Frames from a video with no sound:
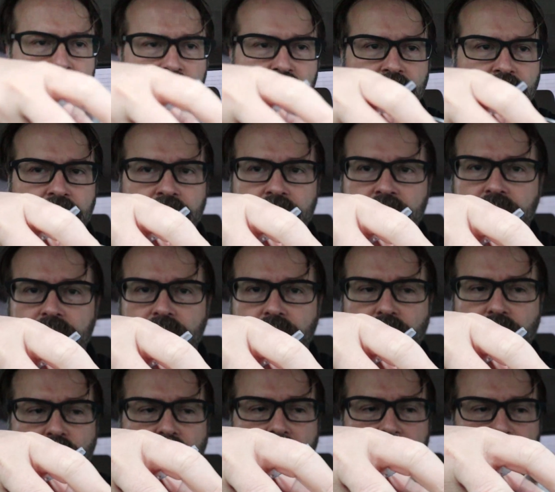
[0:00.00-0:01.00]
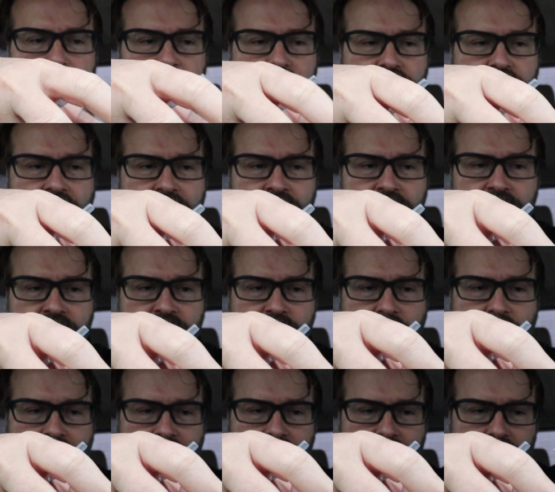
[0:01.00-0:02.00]
sure what percentage,
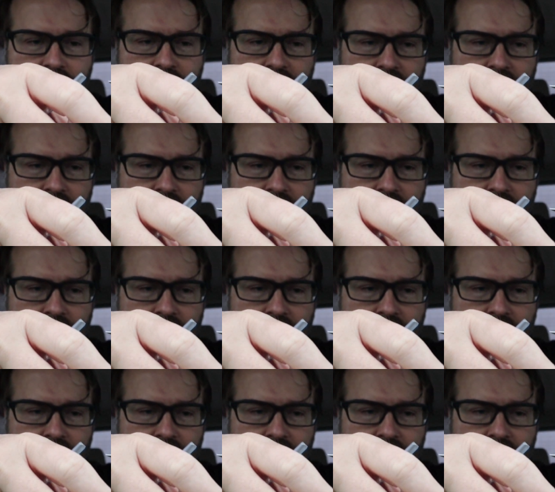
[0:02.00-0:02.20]
but